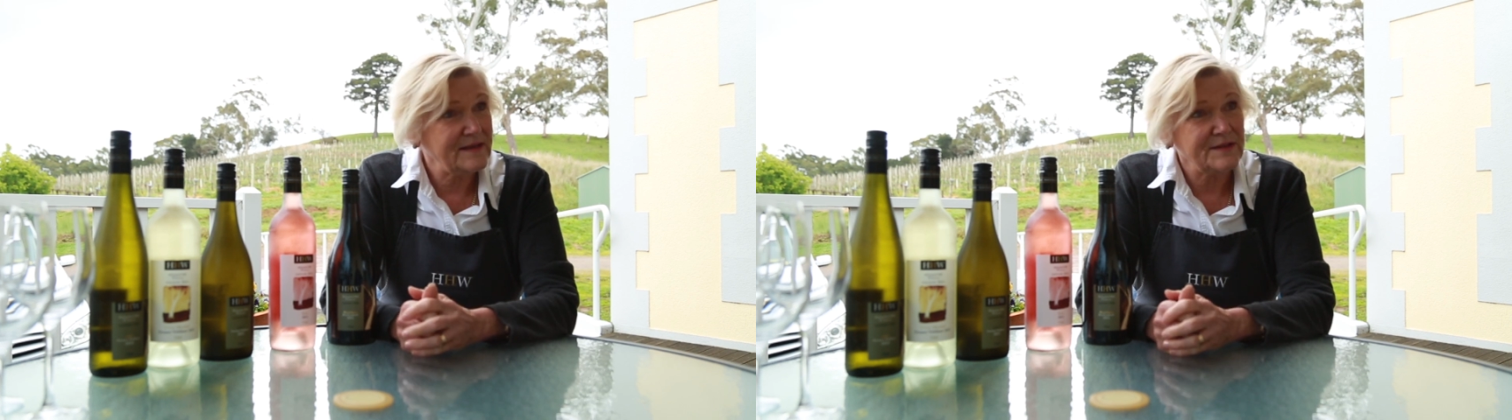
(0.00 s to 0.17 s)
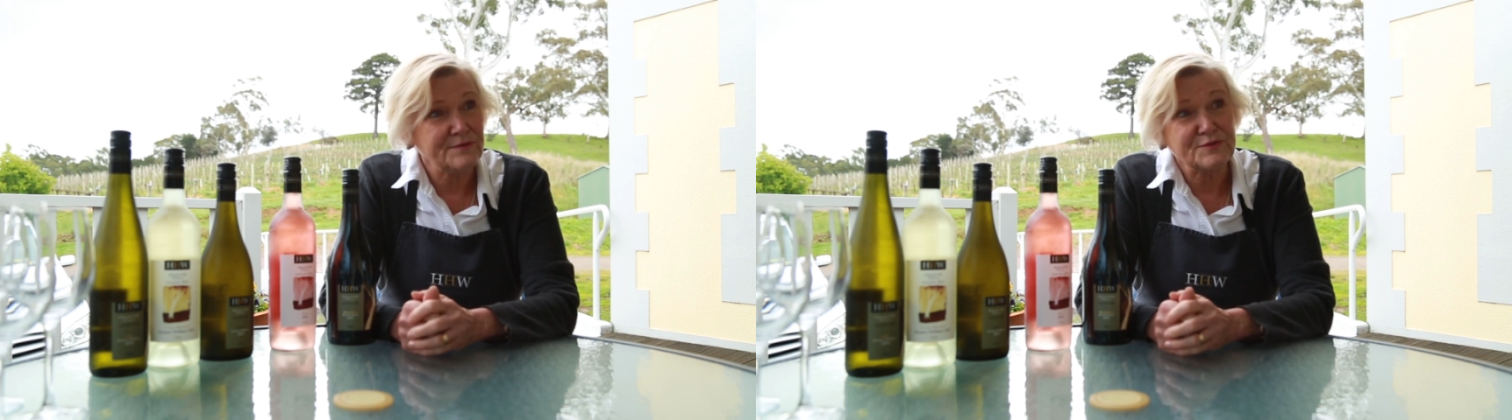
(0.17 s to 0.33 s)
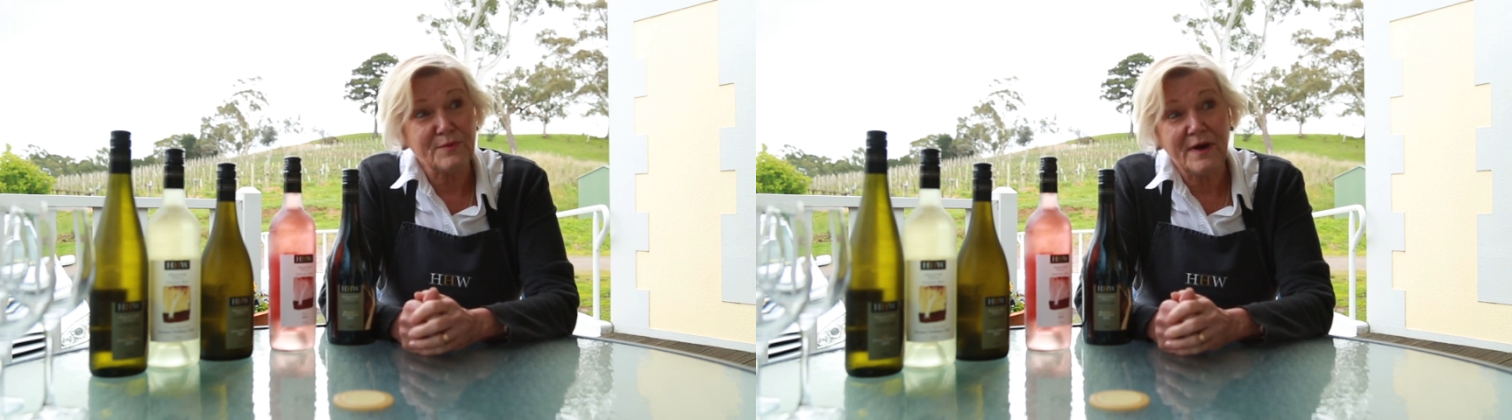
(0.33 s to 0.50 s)

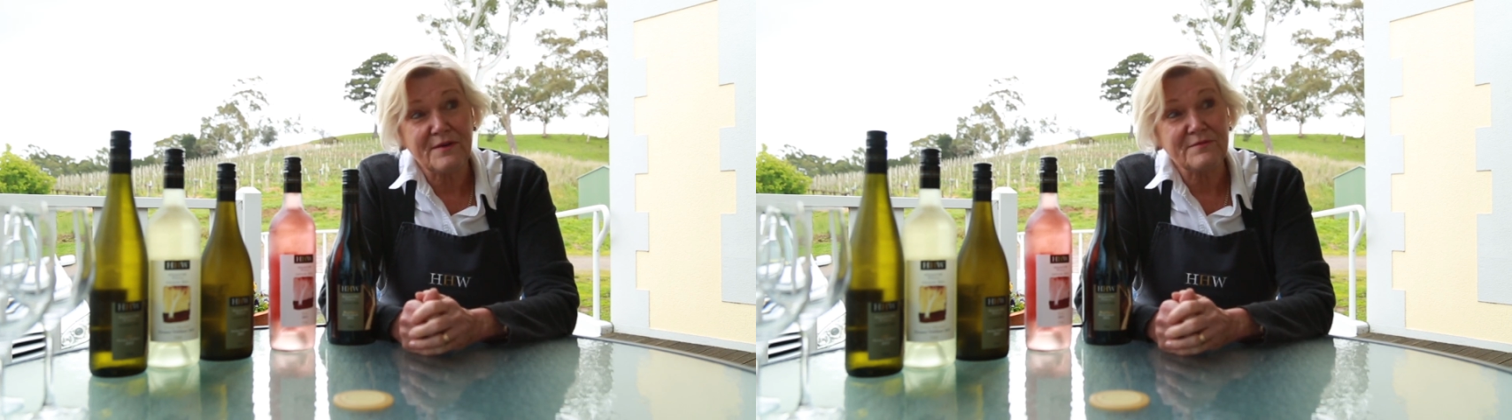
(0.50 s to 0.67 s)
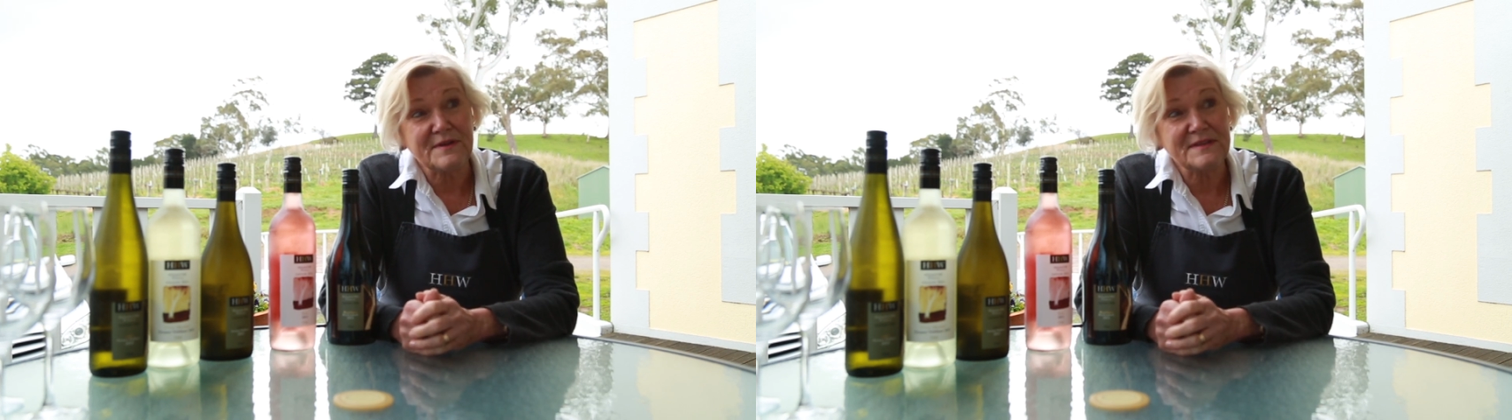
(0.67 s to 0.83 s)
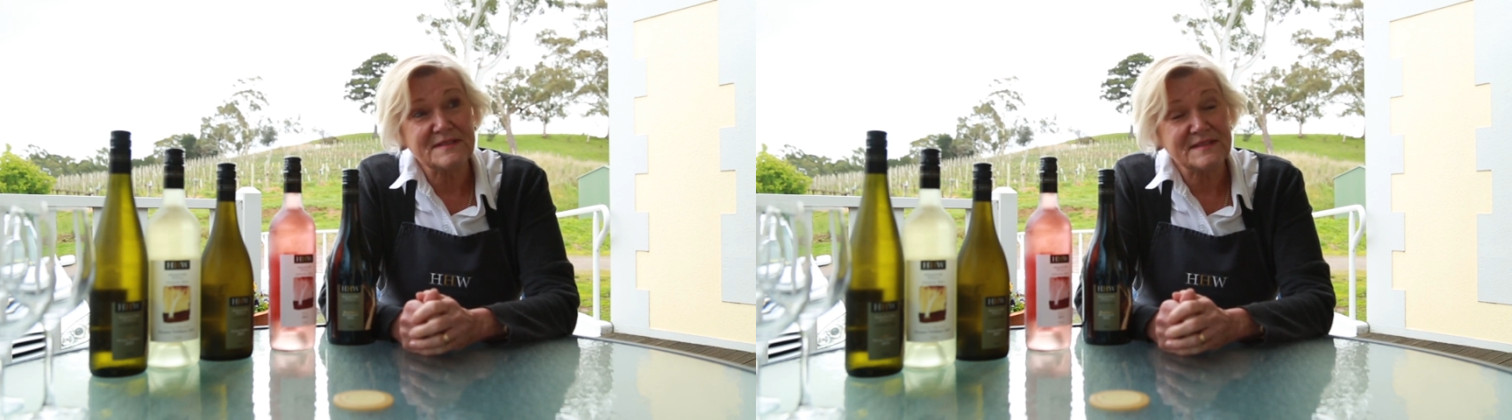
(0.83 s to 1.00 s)
Hills
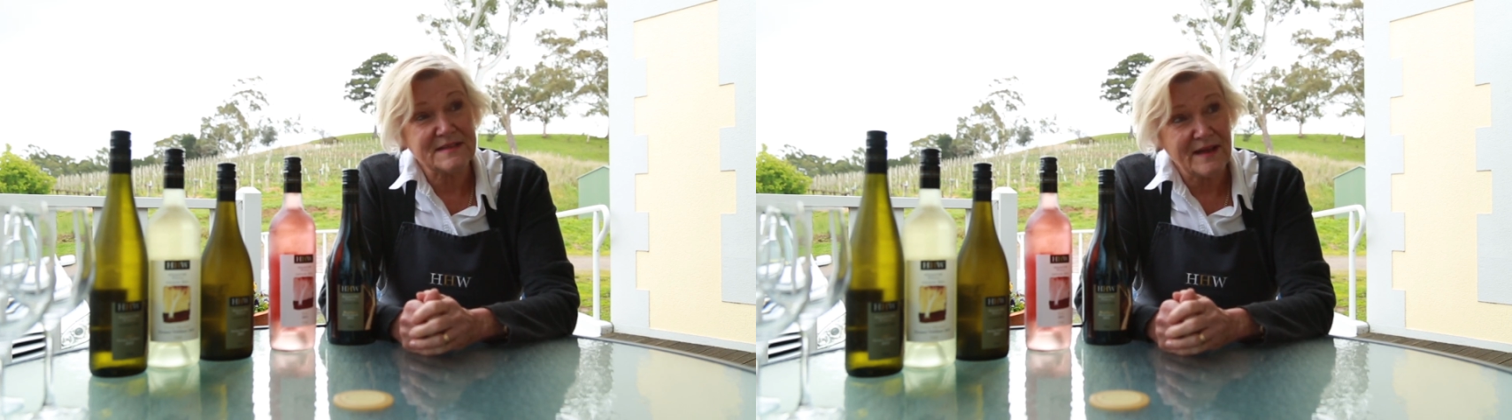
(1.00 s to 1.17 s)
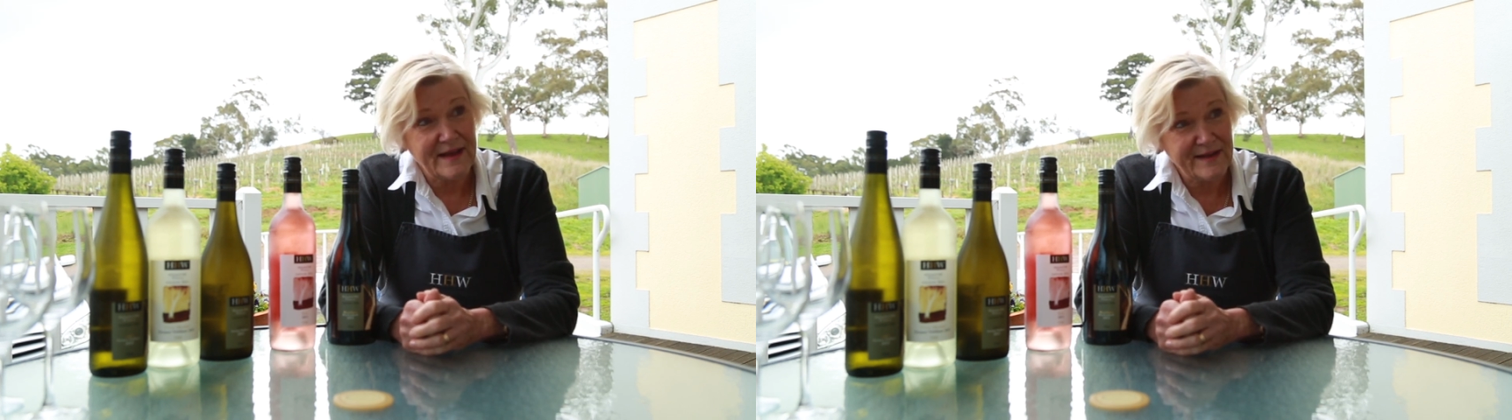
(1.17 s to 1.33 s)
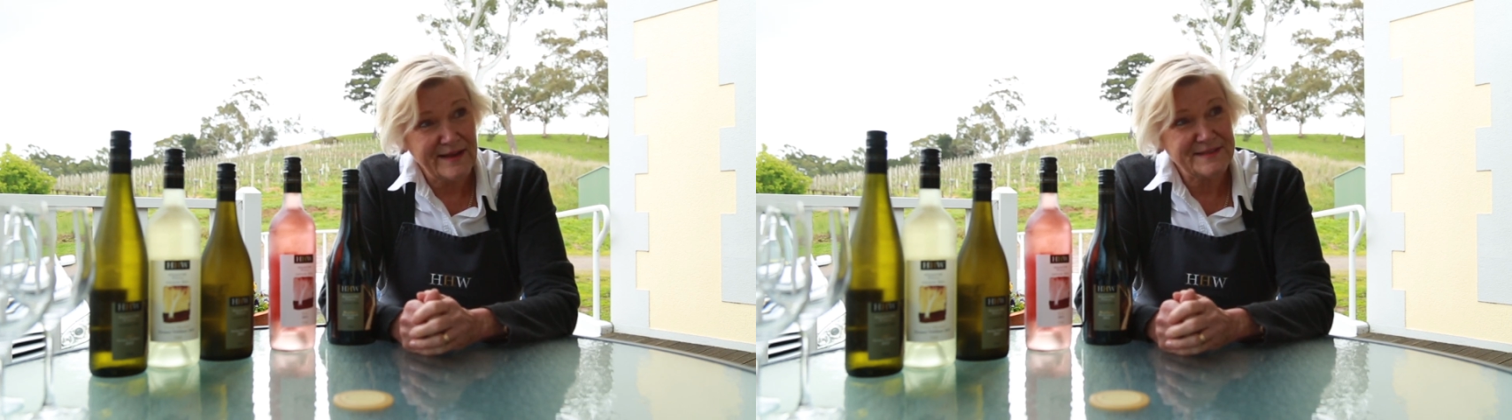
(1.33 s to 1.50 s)
wineries
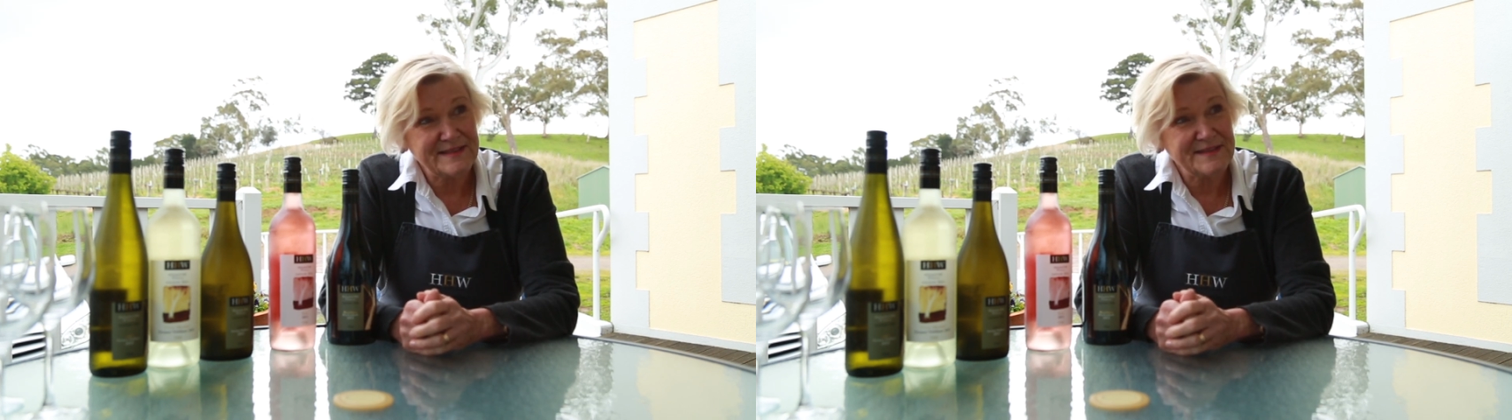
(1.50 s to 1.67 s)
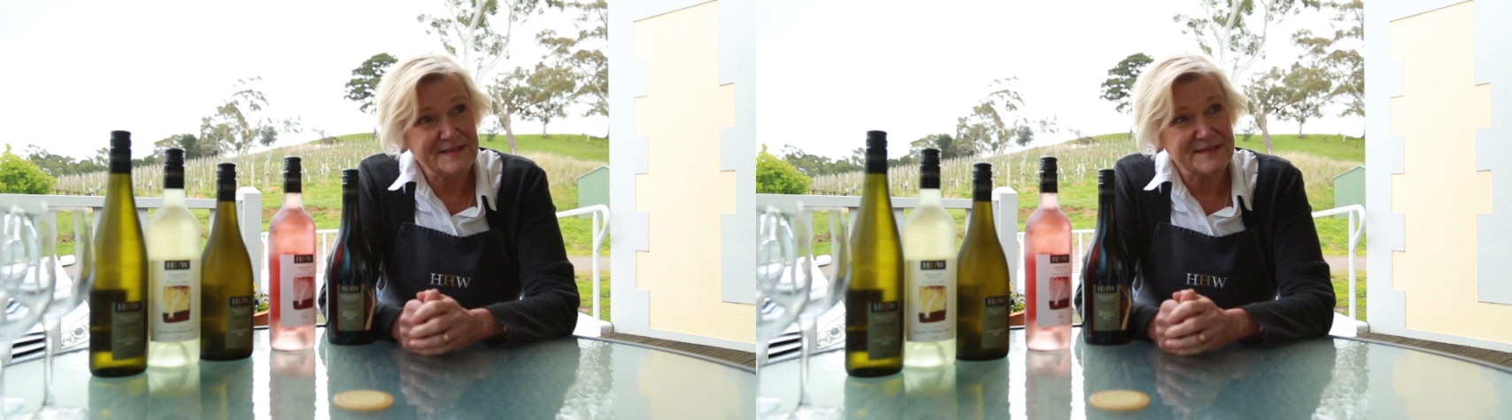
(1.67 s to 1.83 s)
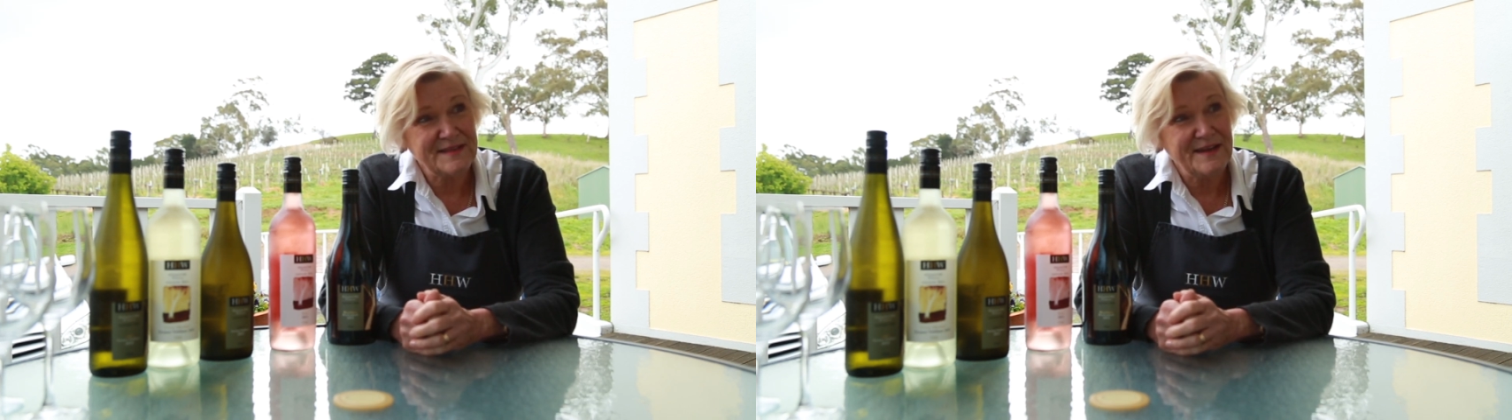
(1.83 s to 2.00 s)
uh,
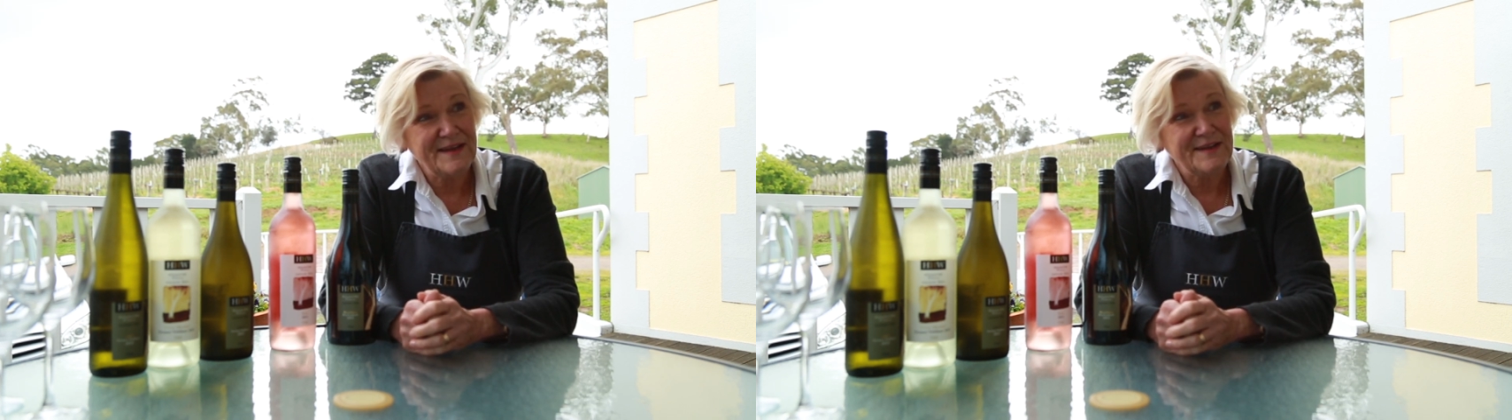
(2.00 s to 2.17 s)
cuttings.